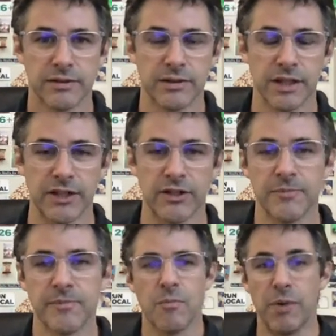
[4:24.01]
later.
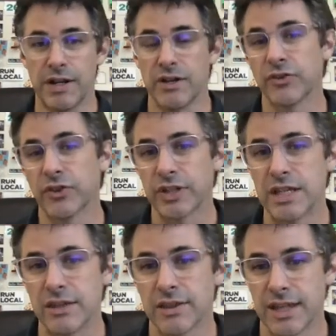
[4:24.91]
But here's the
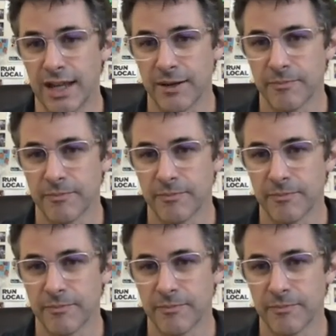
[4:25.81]
key thing.